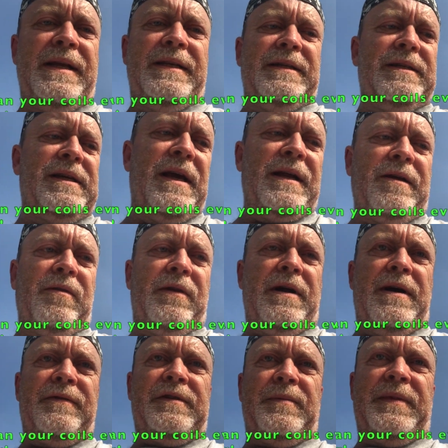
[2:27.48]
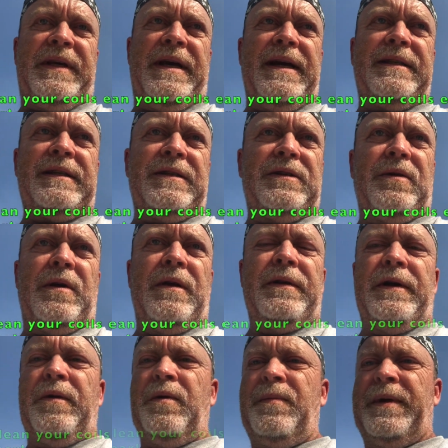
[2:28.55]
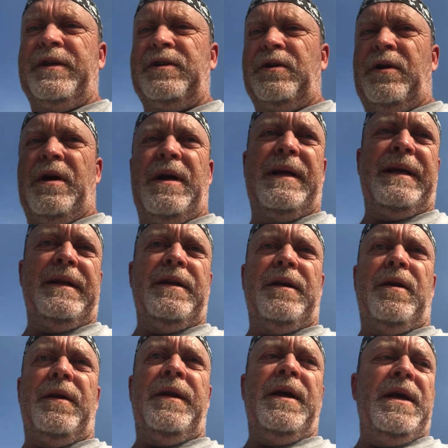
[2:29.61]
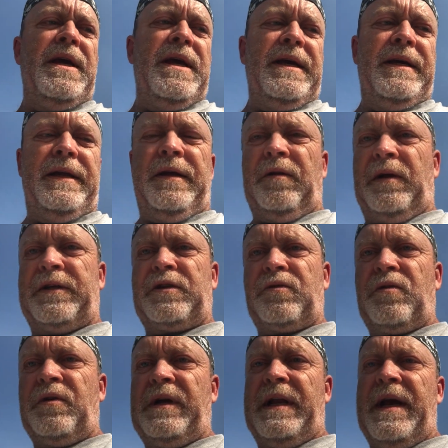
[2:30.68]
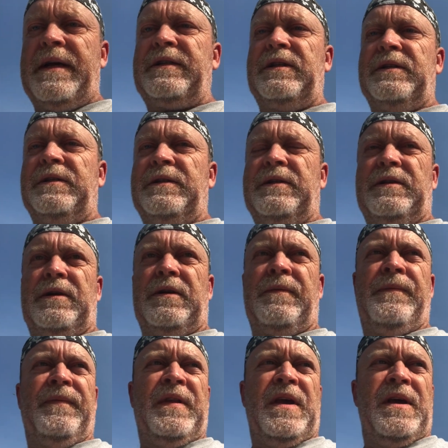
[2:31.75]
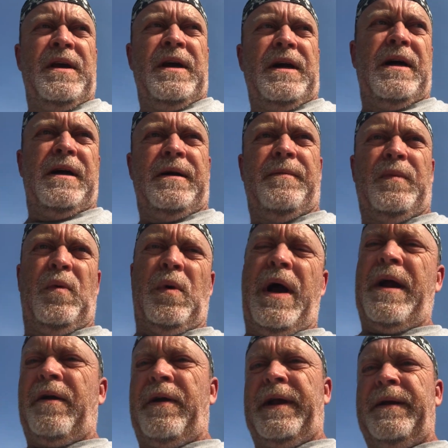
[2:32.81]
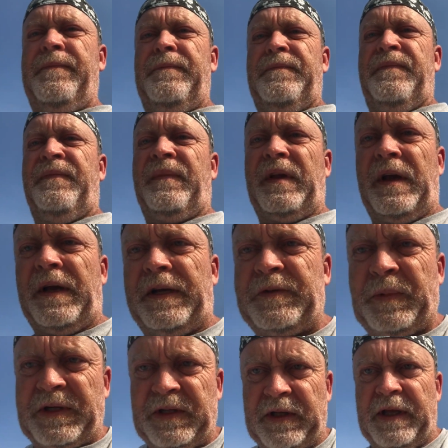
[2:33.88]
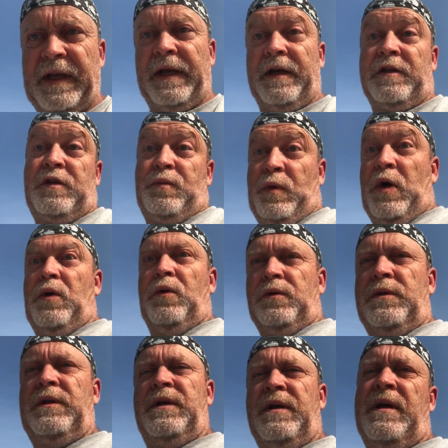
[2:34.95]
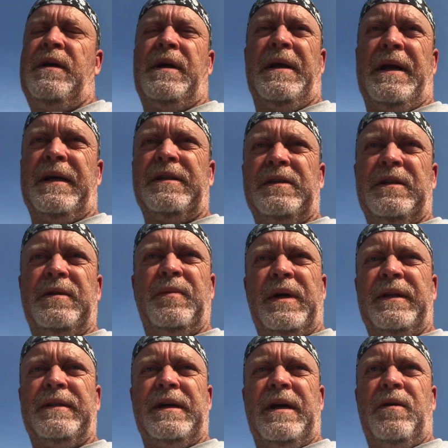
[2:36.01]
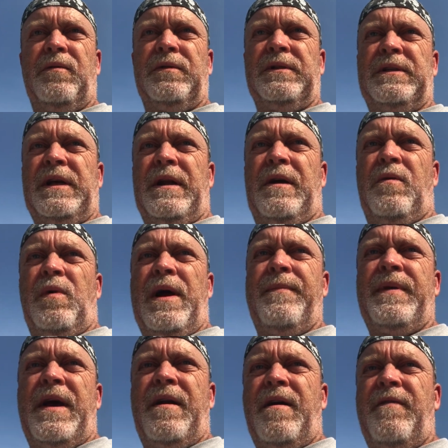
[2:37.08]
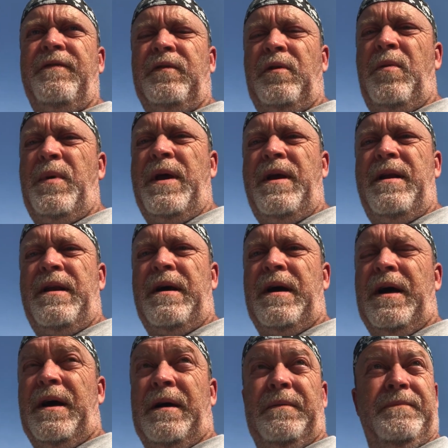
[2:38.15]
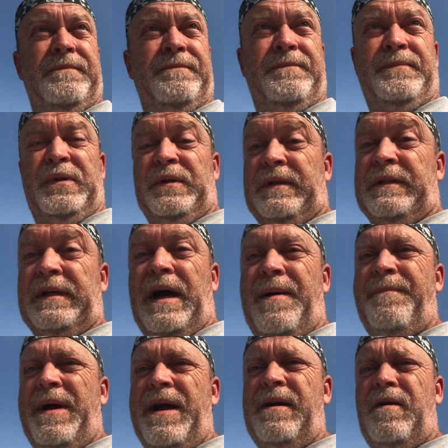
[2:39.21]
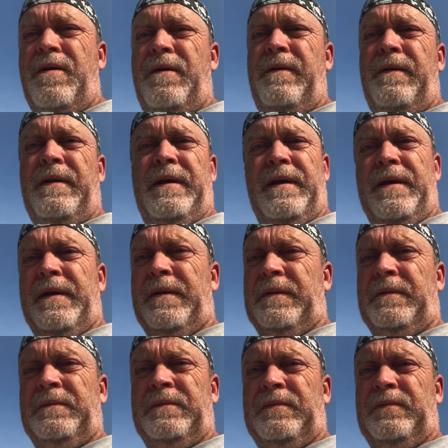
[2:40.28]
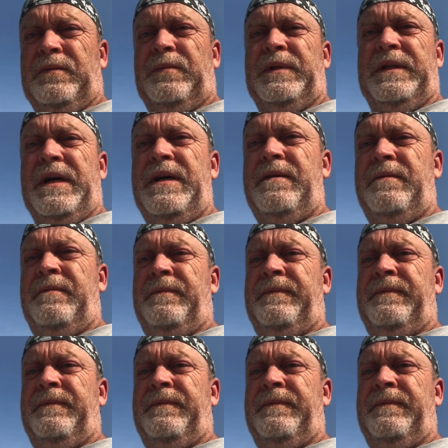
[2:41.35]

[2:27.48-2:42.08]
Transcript: and just kind of clean off some of the excess around there. You want to make sure you're not getting it on any electrical connections or wiring, especially any exposed connections. But we'll just kind of wipe that off a little bit, put the top back on, and we'll be done.